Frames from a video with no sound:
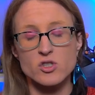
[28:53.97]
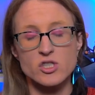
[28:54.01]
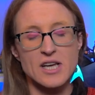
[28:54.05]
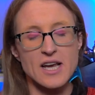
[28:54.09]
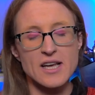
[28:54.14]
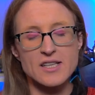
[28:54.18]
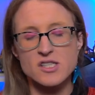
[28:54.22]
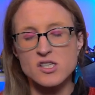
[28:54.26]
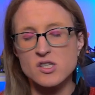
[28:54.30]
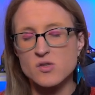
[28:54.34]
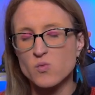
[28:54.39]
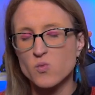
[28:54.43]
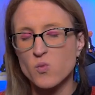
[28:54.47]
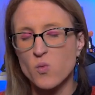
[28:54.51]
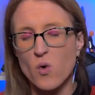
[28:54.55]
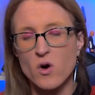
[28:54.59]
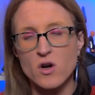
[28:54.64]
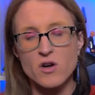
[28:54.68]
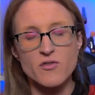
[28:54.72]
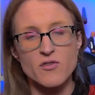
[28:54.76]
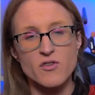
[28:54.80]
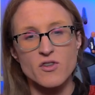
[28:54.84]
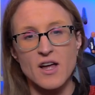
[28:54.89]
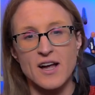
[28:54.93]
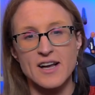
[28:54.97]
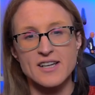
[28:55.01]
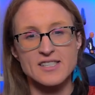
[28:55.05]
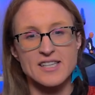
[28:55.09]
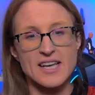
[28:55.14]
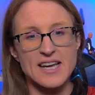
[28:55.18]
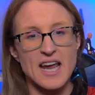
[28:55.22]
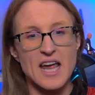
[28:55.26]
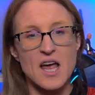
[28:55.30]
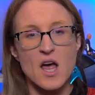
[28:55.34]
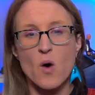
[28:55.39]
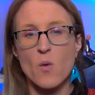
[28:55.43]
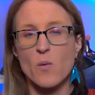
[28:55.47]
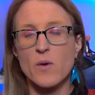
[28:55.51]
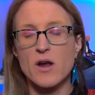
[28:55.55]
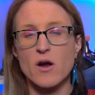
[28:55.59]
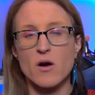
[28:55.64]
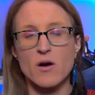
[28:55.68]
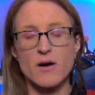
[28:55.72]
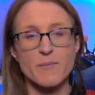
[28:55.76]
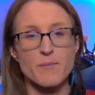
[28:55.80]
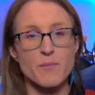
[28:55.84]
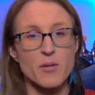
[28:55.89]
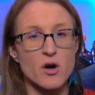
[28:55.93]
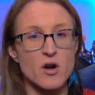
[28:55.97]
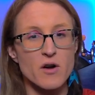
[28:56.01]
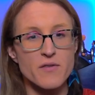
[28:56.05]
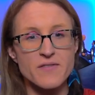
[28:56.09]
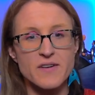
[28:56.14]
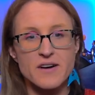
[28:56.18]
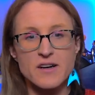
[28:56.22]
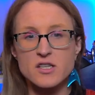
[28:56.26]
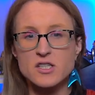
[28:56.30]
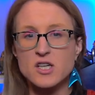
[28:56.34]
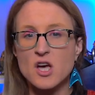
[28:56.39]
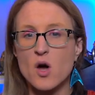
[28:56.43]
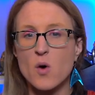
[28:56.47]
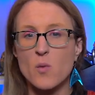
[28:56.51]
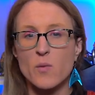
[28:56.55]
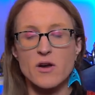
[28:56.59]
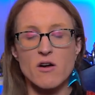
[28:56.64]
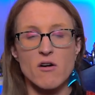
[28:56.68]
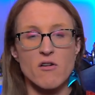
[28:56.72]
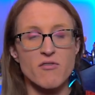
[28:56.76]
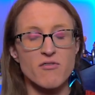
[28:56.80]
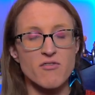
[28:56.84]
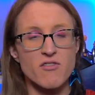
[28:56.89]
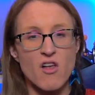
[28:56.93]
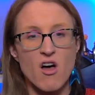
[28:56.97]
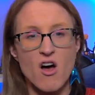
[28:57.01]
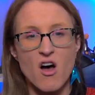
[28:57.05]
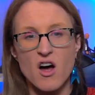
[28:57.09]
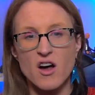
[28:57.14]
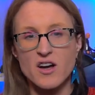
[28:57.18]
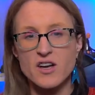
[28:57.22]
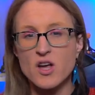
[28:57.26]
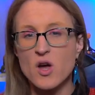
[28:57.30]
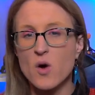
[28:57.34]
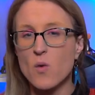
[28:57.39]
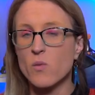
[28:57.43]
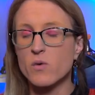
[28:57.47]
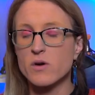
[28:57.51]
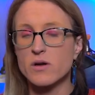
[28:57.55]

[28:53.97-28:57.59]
She has this wonderful lines like, we are imperfect, we are flawed,